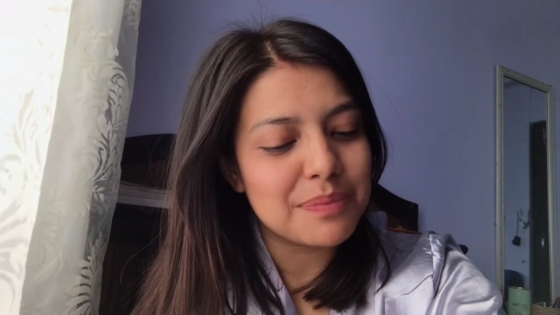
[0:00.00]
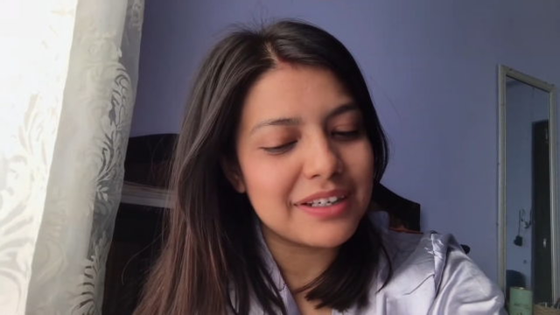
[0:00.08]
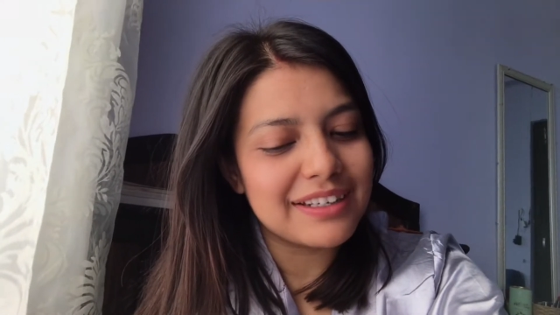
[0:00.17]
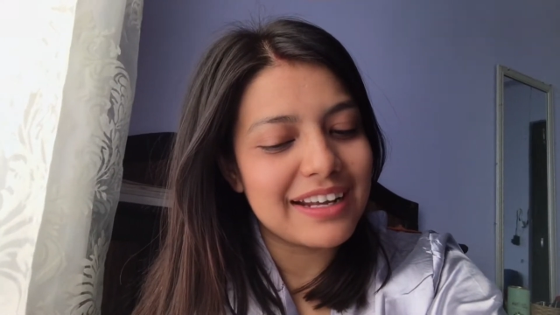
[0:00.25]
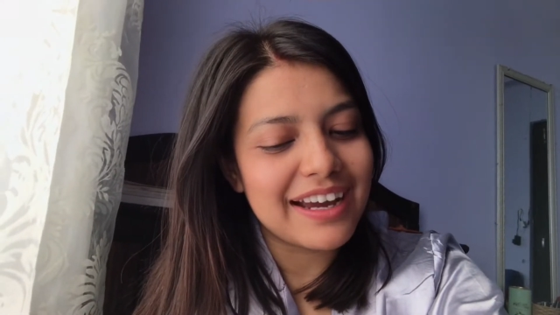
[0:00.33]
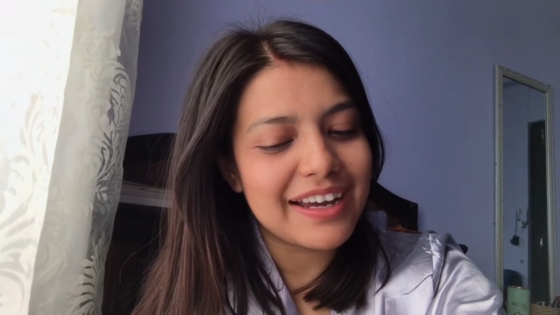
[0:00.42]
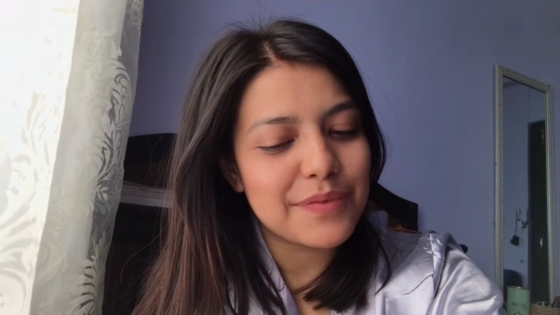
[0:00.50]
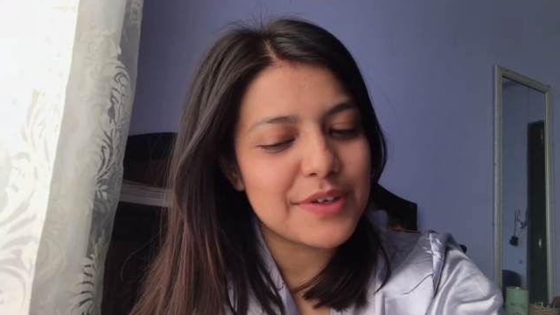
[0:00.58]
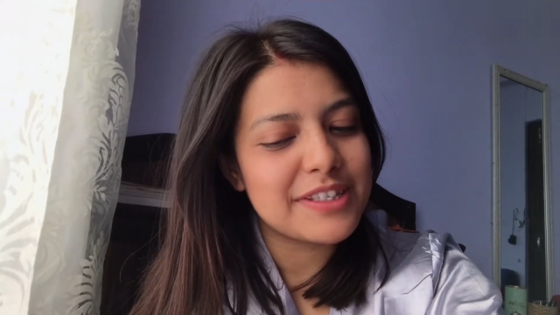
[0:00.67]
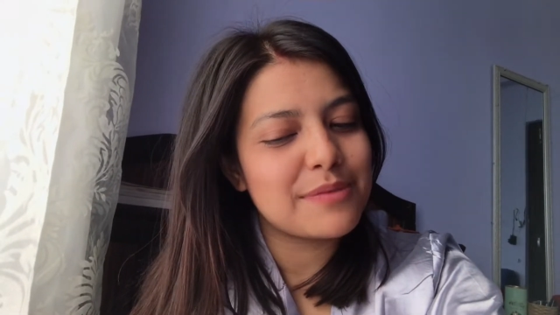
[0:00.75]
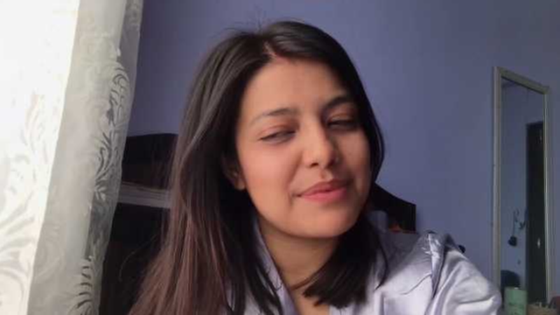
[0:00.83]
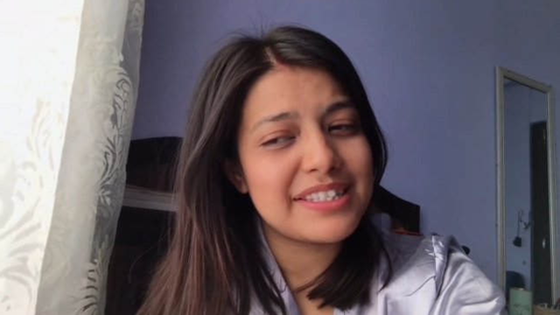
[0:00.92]
but I
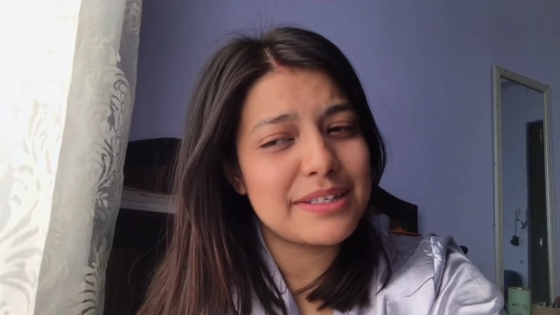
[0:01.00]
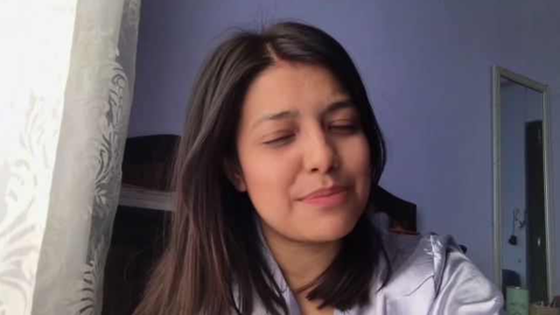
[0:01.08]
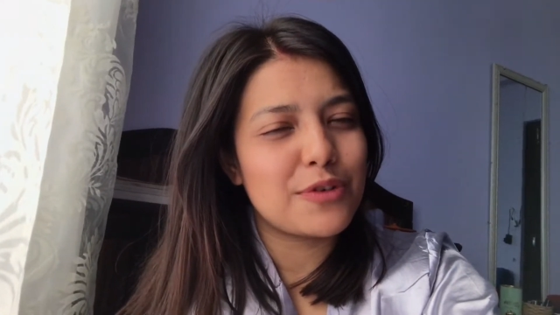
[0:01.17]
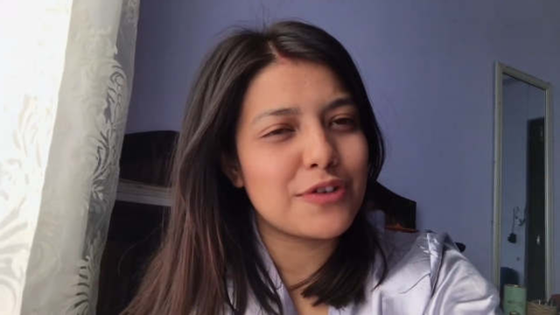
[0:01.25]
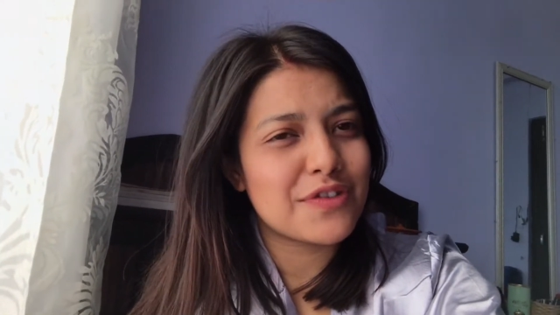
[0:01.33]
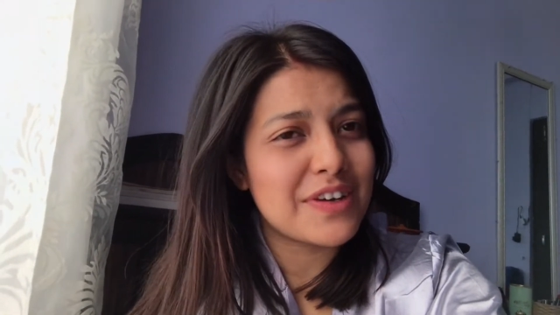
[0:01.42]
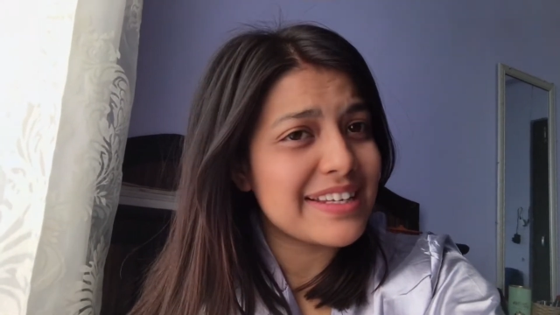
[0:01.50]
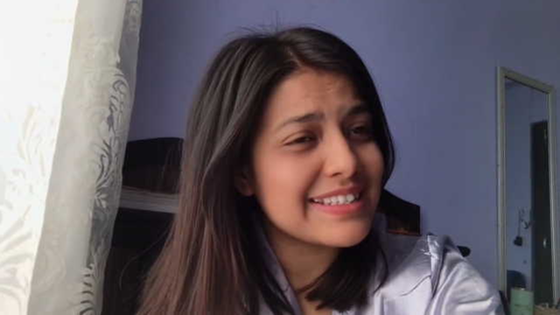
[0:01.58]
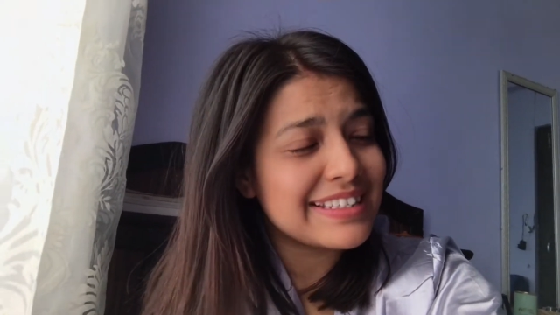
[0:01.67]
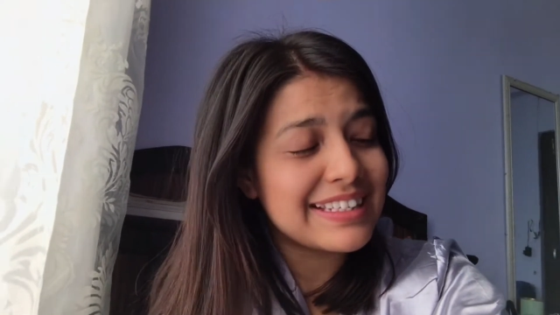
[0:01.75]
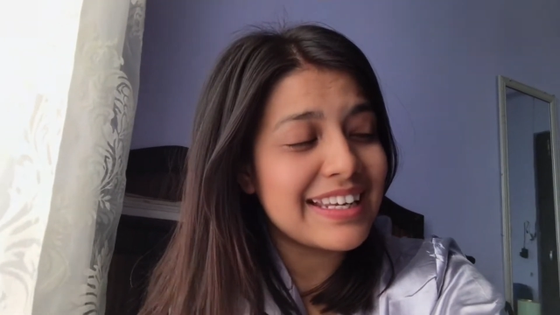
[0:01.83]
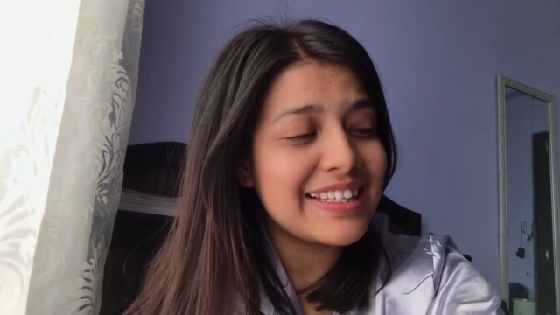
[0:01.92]
was busy
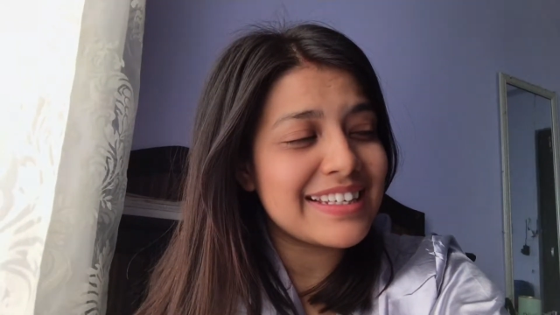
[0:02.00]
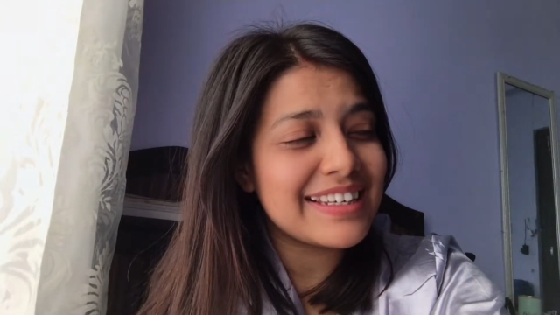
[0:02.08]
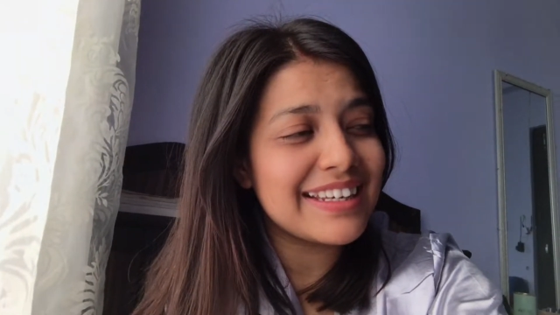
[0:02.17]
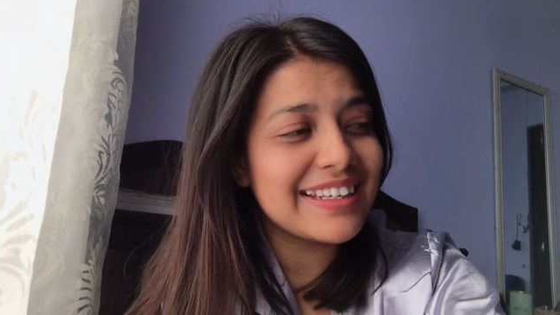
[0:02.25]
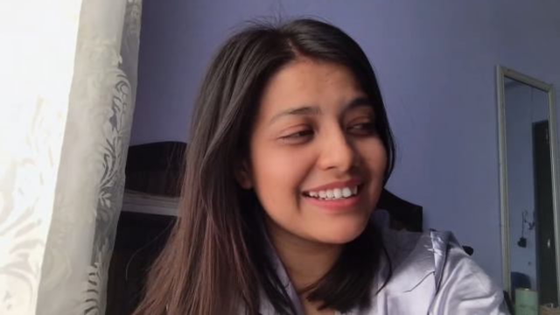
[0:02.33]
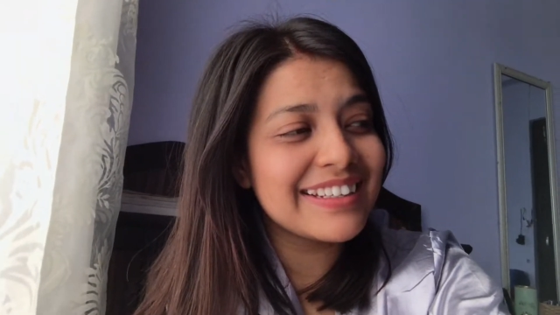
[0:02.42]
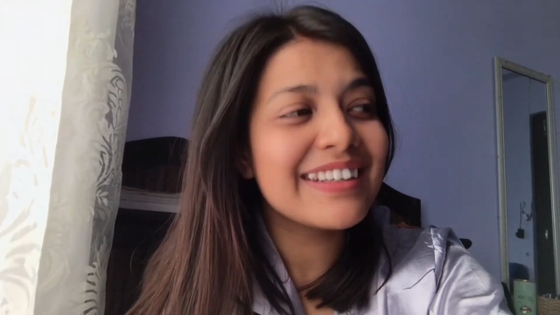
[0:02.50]
procrastinating.